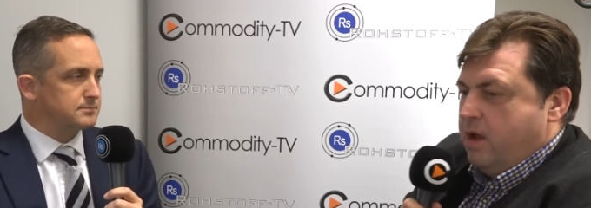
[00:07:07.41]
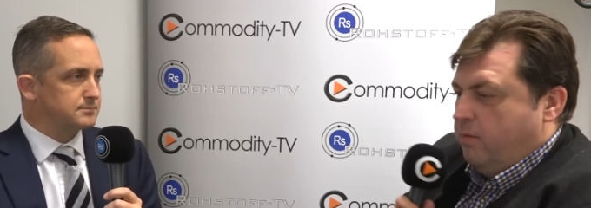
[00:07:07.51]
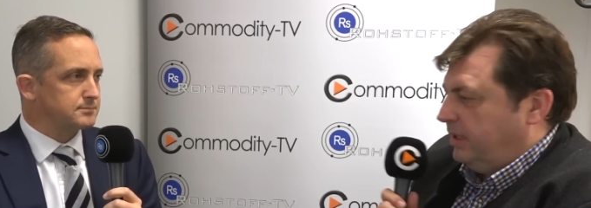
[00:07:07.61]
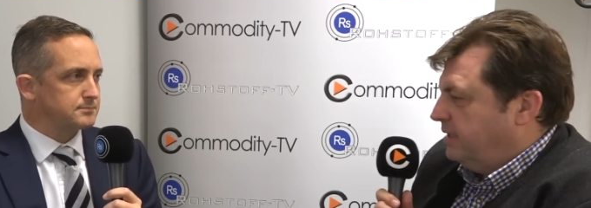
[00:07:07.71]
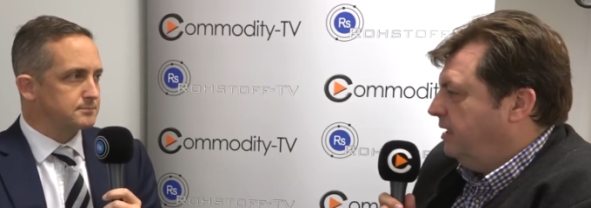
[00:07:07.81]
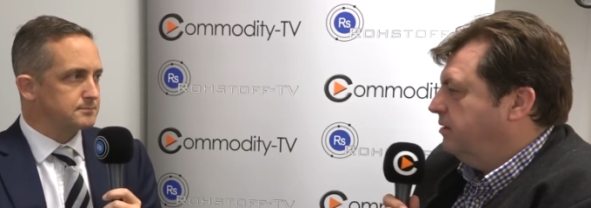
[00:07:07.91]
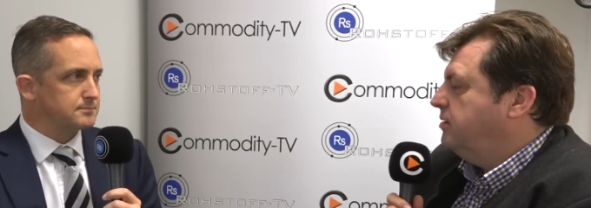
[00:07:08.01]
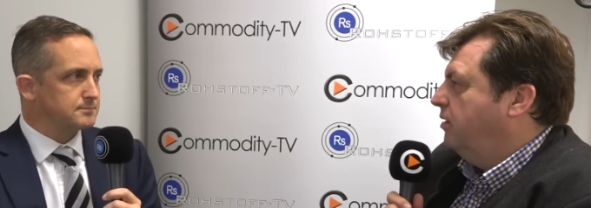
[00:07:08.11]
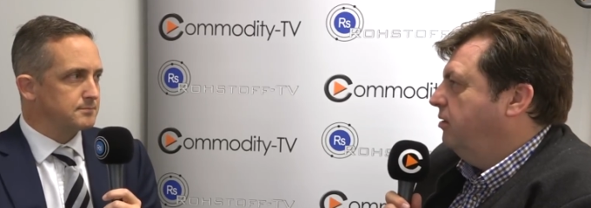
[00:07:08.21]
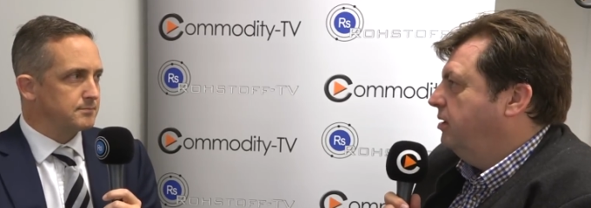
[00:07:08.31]
Speaker 1: Well, that sounds
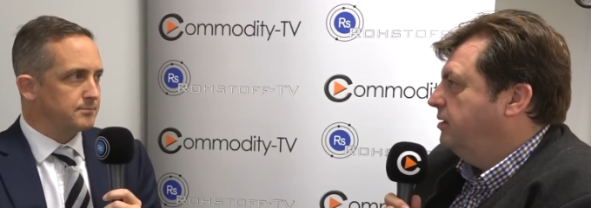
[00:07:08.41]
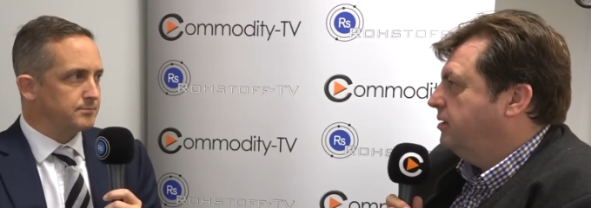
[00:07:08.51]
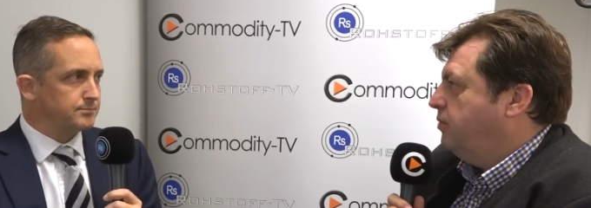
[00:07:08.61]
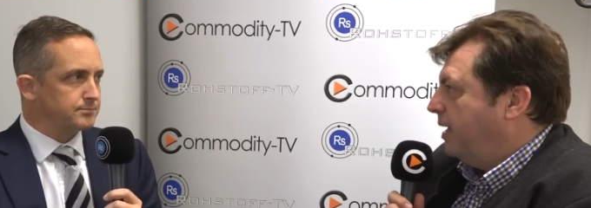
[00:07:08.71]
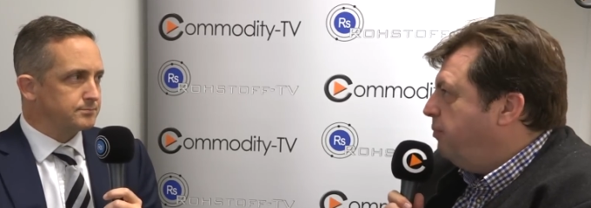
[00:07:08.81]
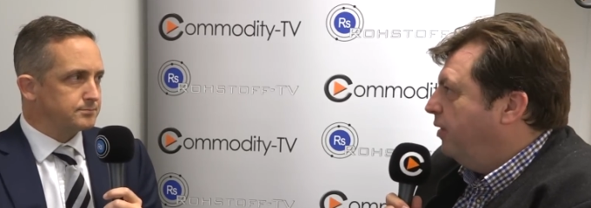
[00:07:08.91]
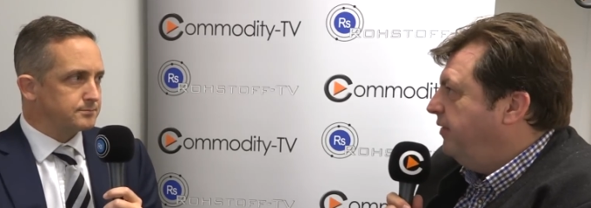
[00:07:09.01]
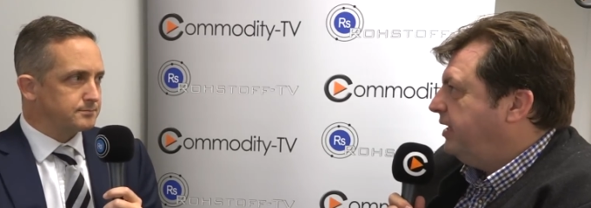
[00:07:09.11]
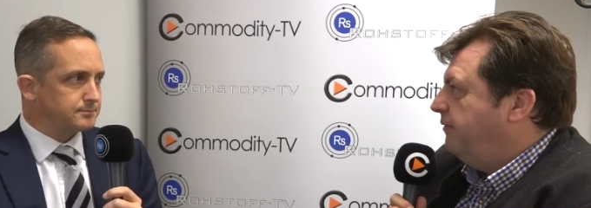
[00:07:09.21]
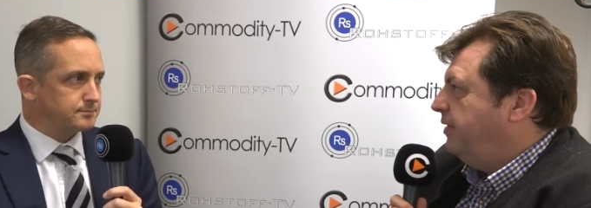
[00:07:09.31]
all uh, quite
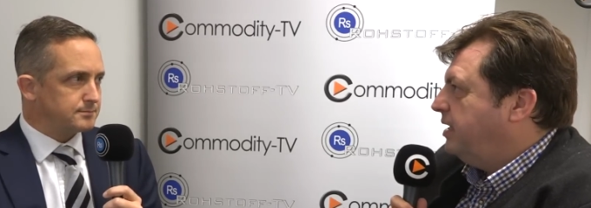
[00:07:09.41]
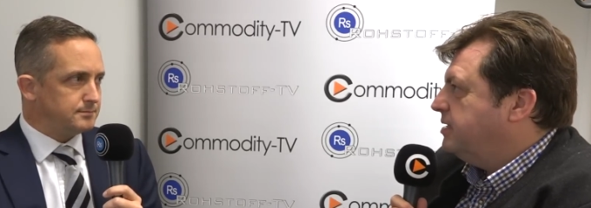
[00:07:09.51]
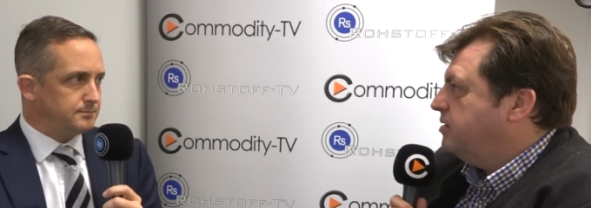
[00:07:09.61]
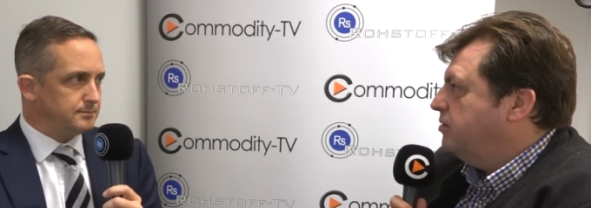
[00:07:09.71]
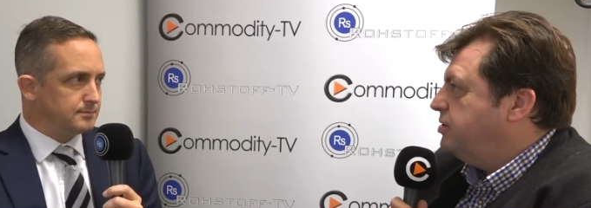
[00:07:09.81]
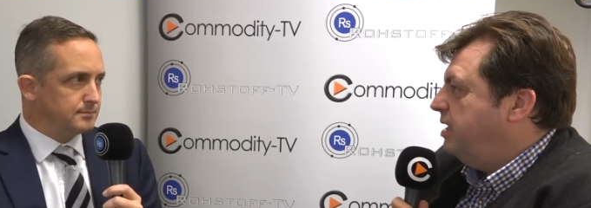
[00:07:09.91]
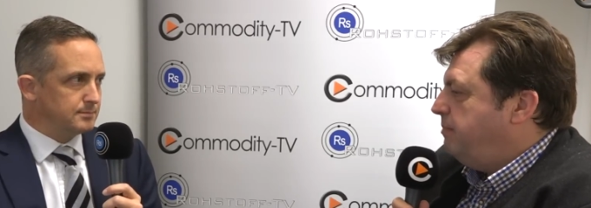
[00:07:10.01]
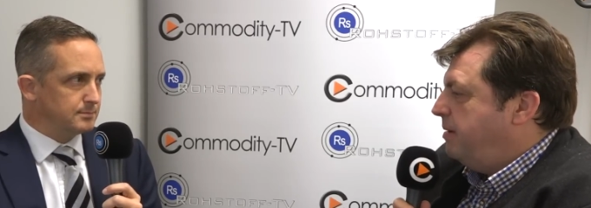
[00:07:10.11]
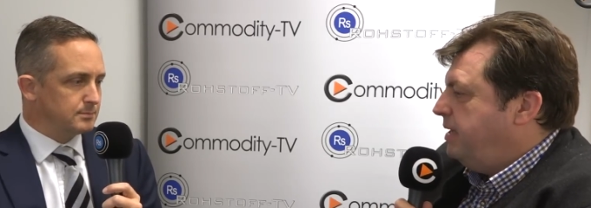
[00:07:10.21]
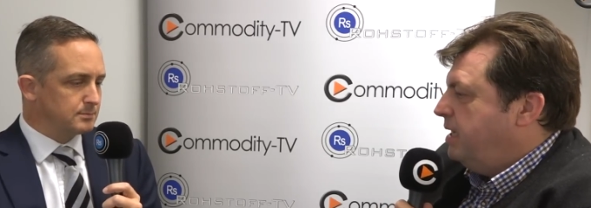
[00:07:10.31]
perfect. Everything is in good shape.
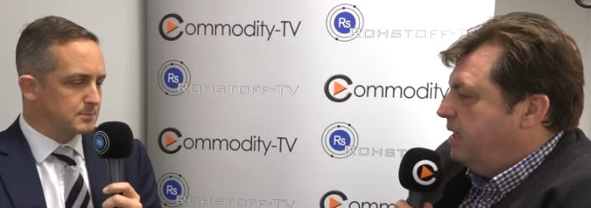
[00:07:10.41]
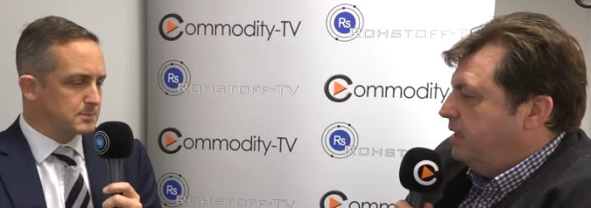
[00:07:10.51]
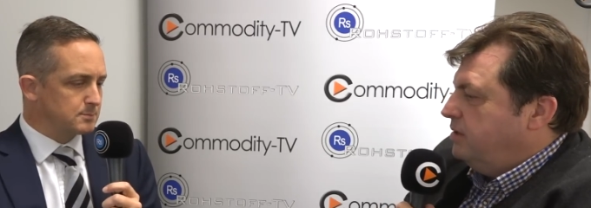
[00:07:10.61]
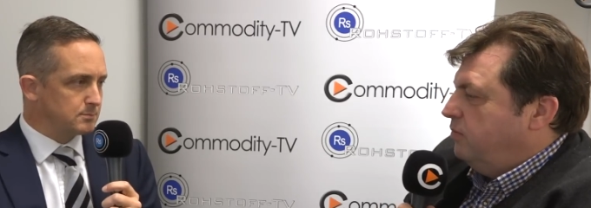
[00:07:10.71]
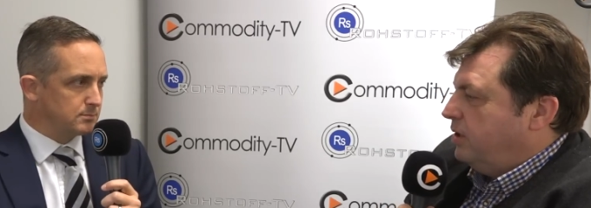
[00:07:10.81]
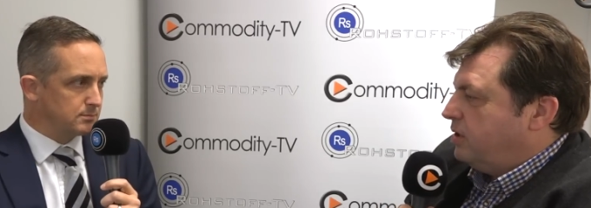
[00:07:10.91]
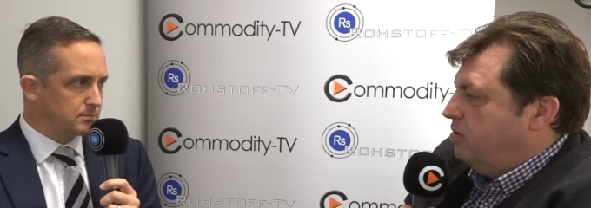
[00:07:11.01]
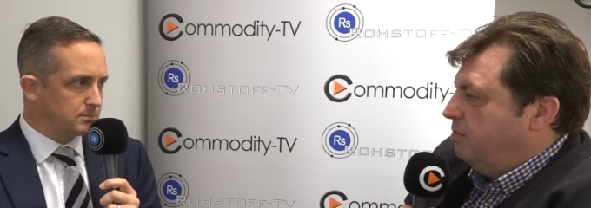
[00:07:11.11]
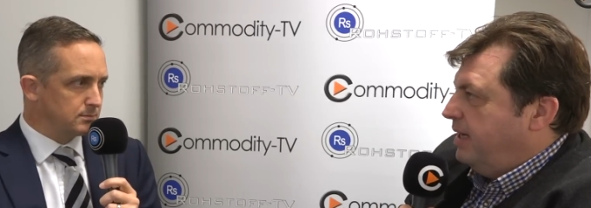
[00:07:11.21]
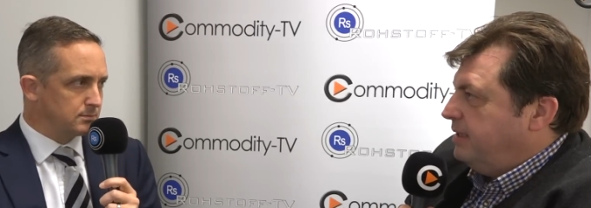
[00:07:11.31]
Maybe you want to
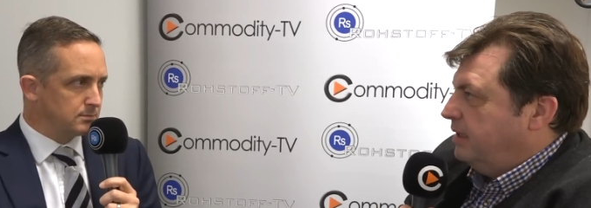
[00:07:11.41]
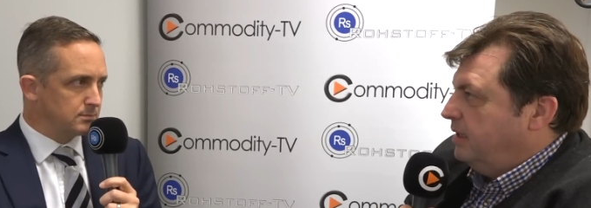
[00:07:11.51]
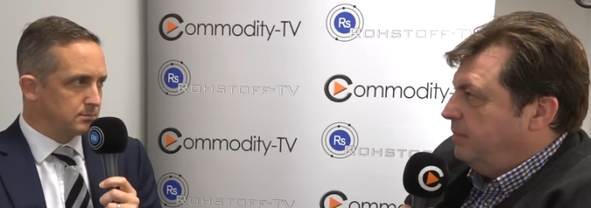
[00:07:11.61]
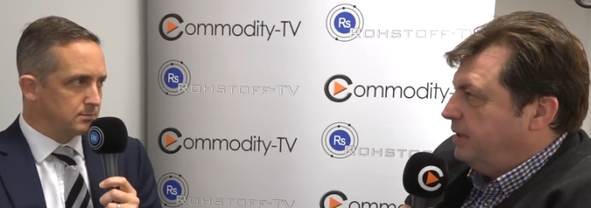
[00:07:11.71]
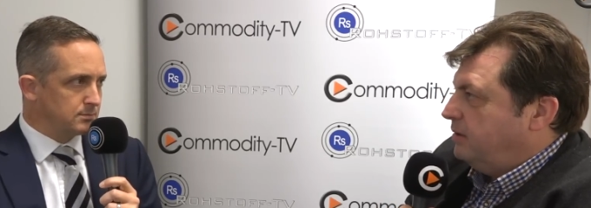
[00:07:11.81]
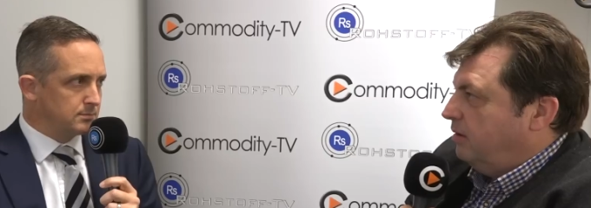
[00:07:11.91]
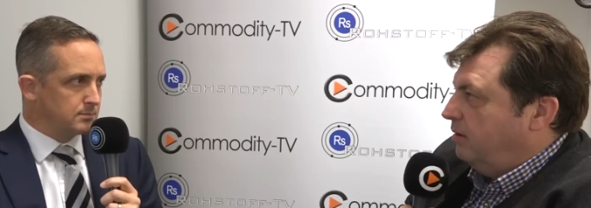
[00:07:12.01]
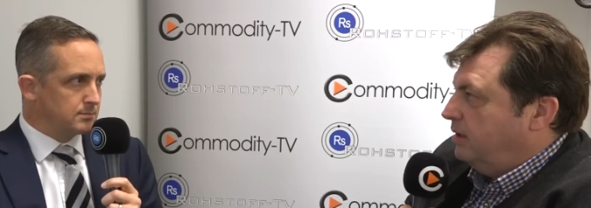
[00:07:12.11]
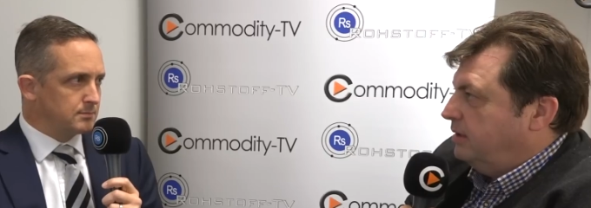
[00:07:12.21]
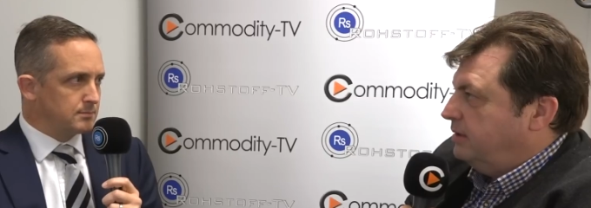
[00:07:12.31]
comment a little bit
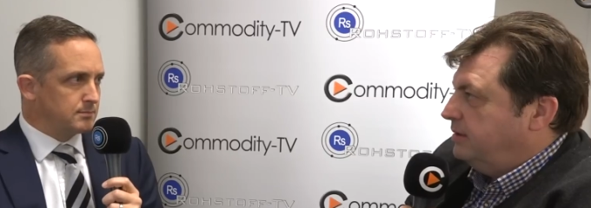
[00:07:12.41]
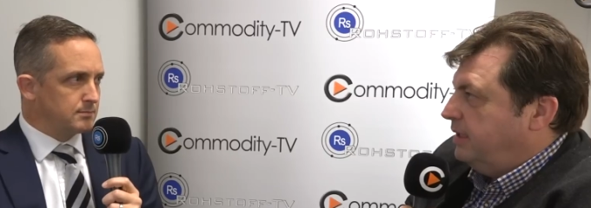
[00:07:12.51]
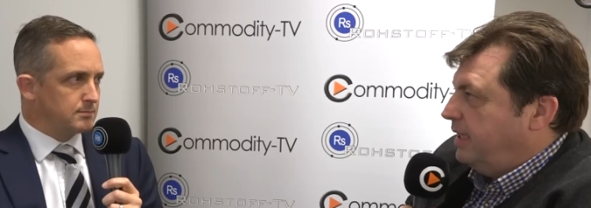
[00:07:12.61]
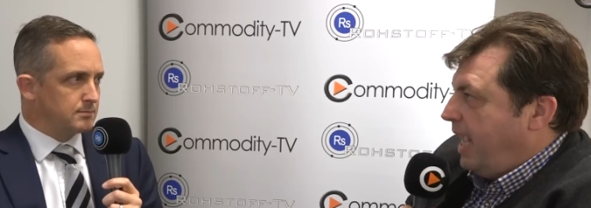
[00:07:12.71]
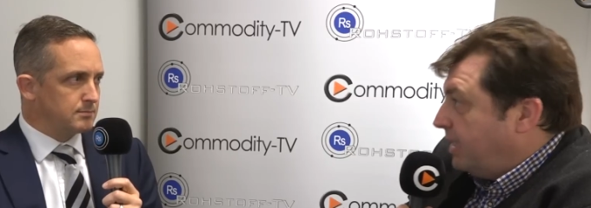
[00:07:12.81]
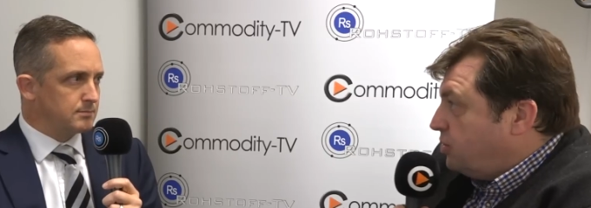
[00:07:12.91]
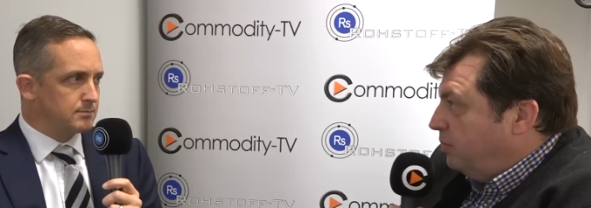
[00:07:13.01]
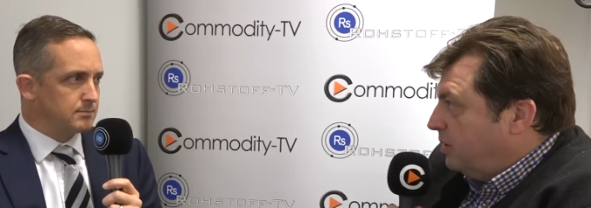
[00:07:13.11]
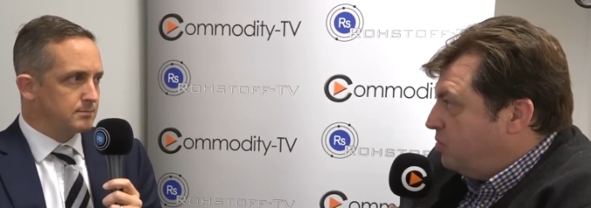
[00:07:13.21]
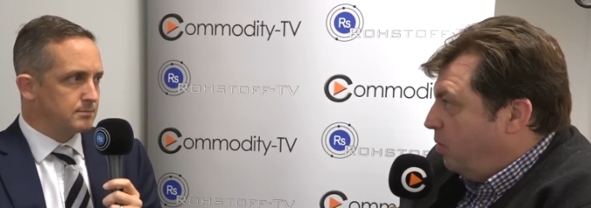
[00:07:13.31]
on the
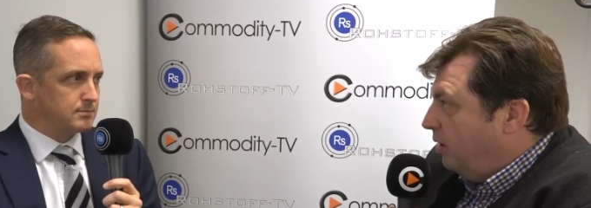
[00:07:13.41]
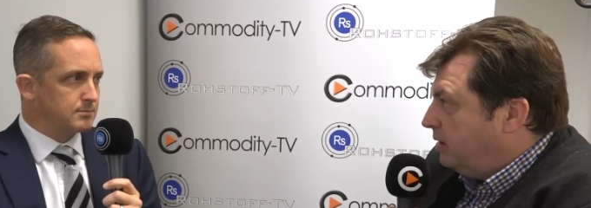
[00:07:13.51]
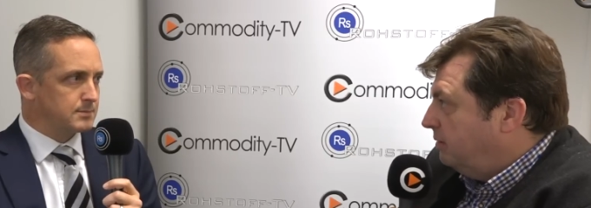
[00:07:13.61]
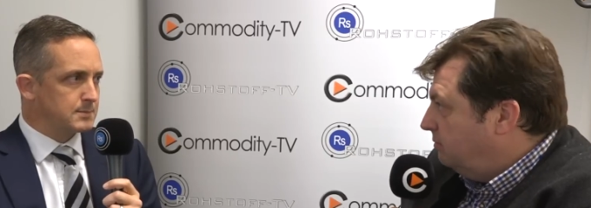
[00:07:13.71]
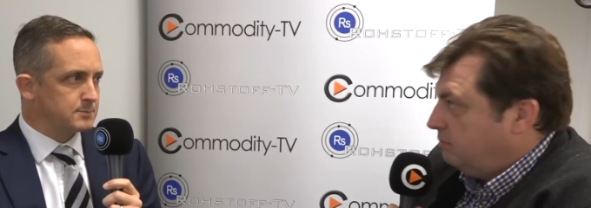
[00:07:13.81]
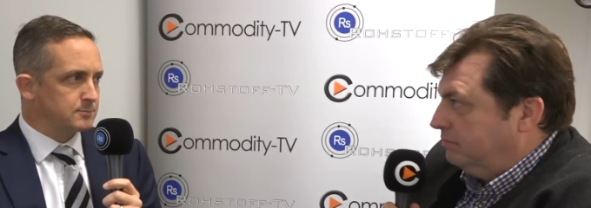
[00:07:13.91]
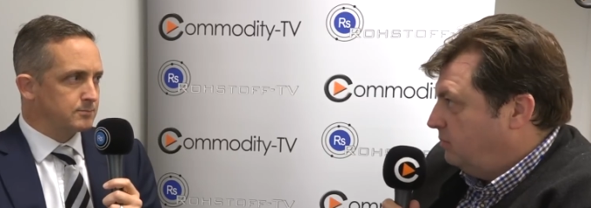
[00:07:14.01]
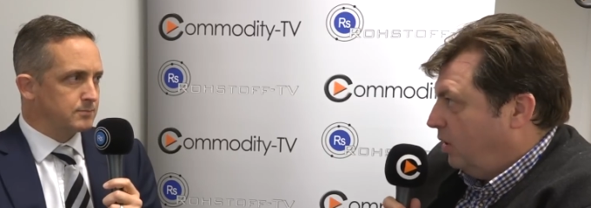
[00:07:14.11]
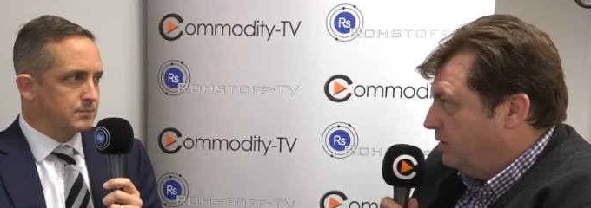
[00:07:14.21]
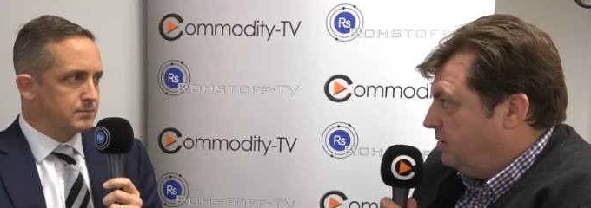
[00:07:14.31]
actual quarter
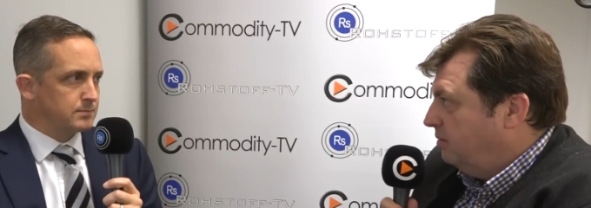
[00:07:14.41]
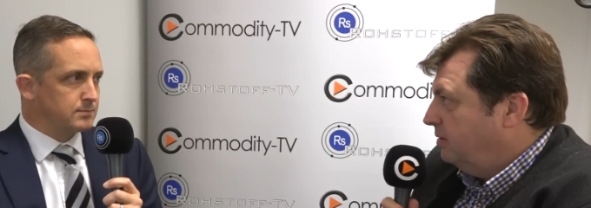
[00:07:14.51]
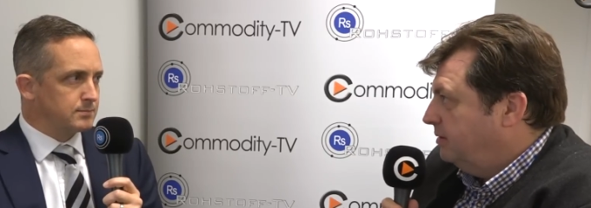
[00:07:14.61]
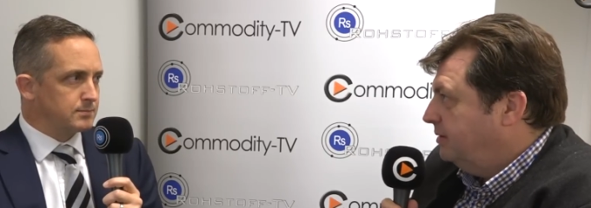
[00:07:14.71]
also?